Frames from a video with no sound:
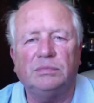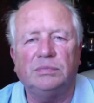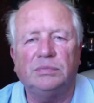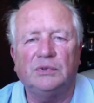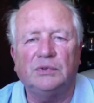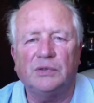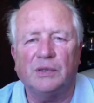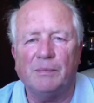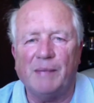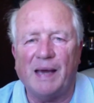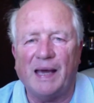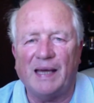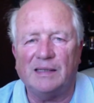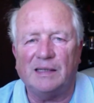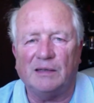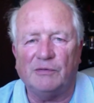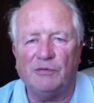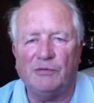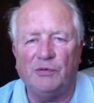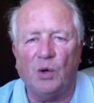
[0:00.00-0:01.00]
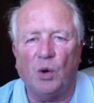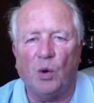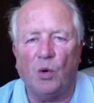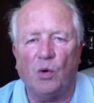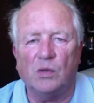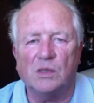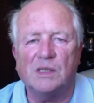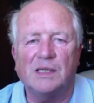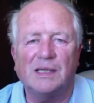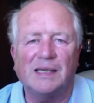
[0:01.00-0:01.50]
dramatic
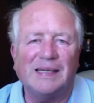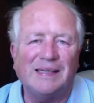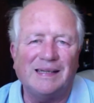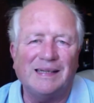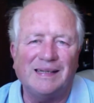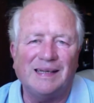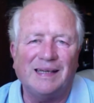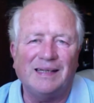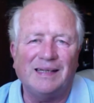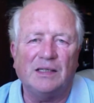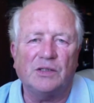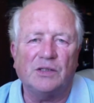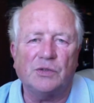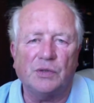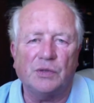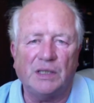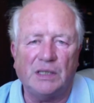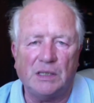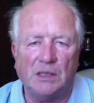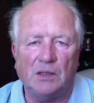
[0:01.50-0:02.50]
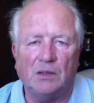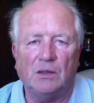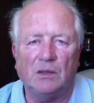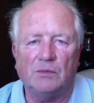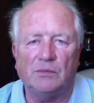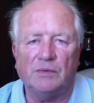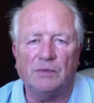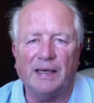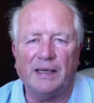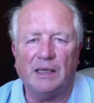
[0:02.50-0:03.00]
flaws in the treaty
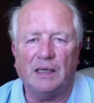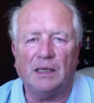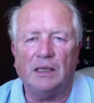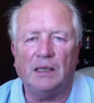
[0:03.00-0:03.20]
already.